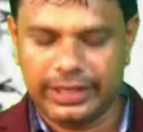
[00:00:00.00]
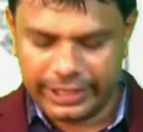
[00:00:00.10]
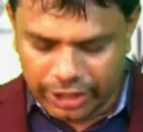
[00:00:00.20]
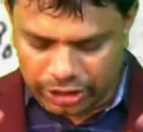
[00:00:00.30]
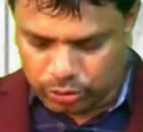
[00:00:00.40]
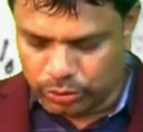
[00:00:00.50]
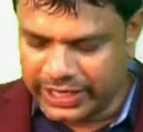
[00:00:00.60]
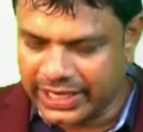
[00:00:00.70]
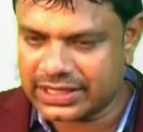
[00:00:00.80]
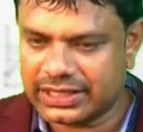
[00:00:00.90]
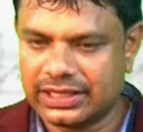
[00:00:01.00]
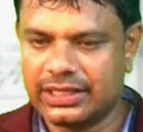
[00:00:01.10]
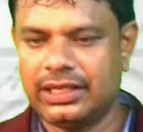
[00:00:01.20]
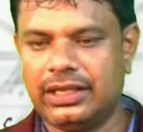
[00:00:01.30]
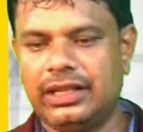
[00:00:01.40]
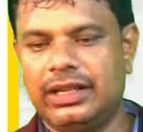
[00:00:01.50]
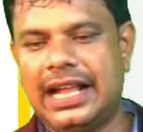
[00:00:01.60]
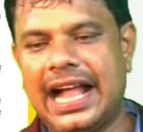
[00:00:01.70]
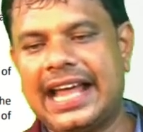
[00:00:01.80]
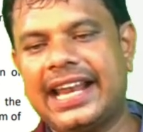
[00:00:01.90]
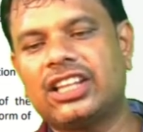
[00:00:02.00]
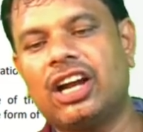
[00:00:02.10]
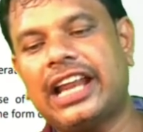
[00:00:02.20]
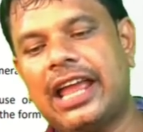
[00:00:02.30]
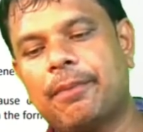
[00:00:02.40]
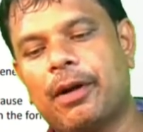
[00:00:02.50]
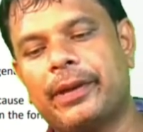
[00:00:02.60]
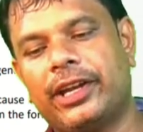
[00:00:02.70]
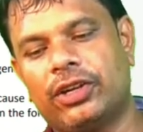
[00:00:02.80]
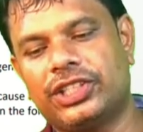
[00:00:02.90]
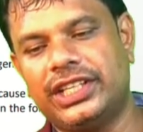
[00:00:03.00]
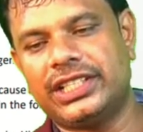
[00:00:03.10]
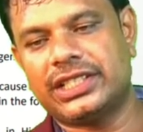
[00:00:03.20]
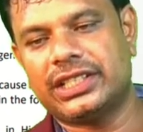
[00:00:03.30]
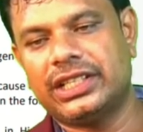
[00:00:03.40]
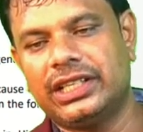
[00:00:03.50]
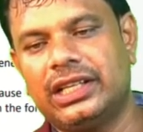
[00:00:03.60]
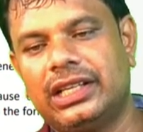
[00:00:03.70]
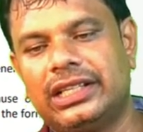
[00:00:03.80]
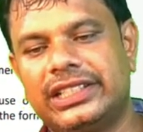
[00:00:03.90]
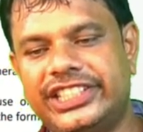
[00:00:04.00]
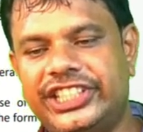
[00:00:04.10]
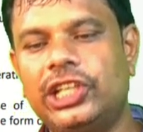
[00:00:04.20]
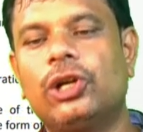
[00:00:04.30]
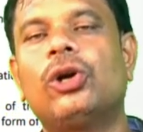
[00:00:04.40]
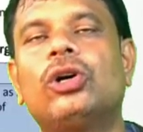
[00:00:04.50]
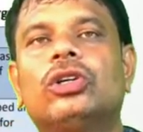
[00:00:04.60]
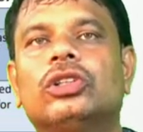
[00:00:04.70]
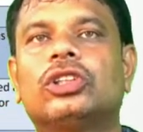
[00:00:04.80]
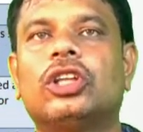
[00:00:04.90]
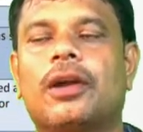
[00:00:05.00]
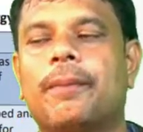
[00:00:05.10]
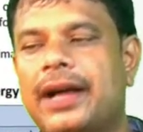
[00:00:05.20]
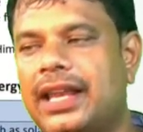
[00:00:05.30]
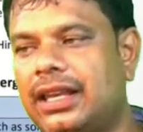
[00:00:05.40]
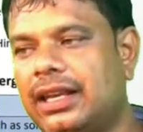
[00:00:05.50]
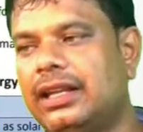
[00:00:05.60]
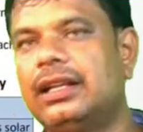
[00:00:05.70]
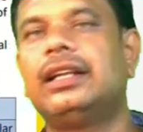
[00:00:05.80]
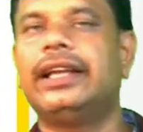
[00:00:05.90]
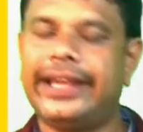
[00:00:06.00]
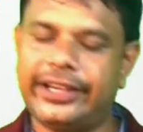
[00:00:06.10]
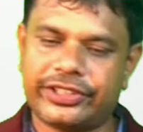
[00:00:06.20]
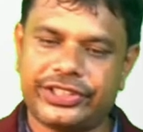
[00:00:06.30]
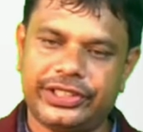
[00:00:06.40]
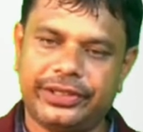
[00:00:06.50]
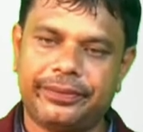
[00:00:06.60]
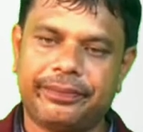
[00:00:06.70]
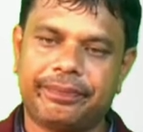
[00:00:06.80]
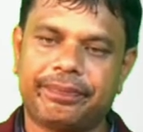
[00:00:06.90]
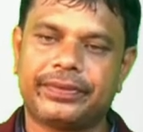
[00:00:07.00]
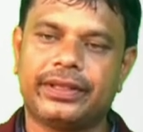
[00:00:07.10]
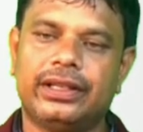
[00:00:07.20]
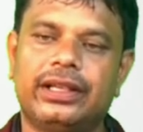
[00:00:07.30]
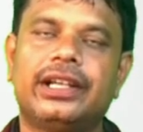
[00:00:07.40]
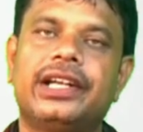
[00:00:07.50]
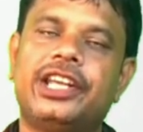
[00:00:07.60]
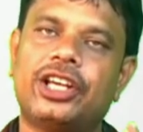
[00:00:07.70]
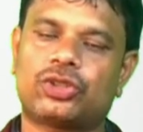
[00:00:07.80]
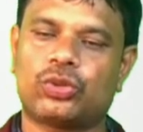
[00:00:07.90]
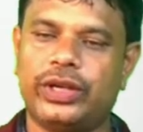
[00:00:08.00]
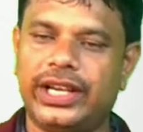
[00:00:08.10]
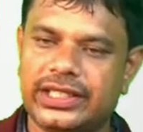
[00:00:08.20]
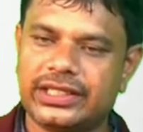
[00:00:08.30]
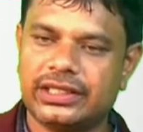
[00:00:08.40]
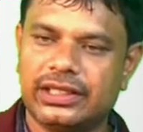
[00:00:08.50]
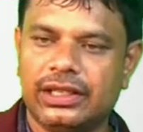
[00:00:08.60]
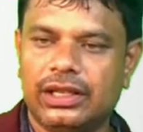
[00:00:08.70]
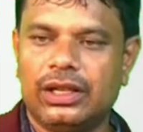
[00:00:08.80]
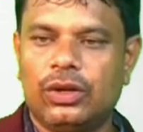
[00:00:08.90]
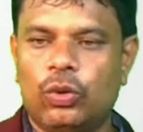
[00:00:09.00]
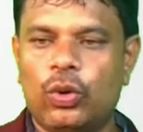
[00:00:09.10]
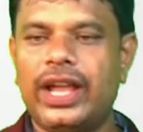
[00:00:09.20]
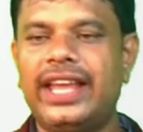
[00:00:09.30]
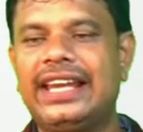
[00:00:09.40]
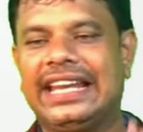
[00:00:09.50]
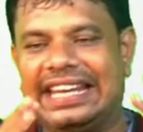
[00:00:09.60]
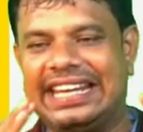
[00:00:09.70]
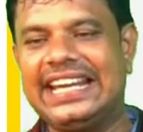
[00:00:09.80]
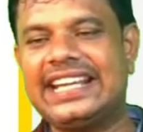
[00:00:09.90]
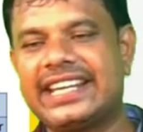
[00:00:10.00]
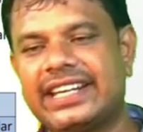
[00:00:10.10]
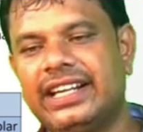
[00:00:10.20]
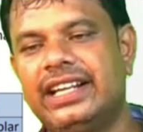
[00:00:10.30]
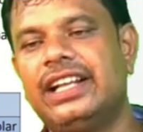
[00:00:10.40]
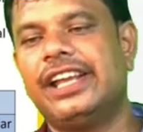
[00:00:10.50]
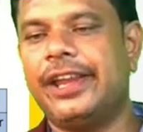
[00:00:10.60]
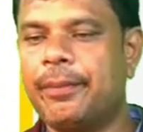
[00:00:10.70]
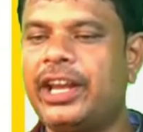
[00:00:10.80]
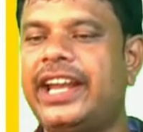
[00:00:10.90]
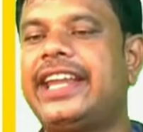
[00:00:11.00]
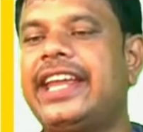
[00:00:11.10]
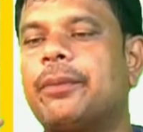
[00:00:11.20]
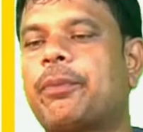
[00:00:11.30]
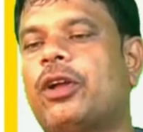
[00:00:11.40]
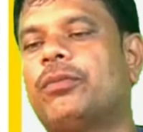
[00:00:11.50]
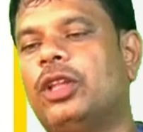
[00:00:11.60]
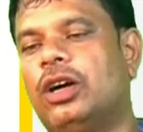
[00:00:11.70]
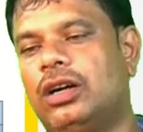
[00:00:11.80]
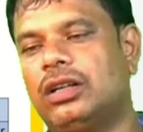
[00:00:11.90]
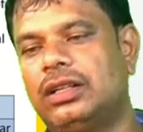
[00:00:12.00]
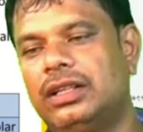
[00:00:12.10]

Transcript: Dear students, another type of energy is geothermal energy. Dear students, when heat emanating from the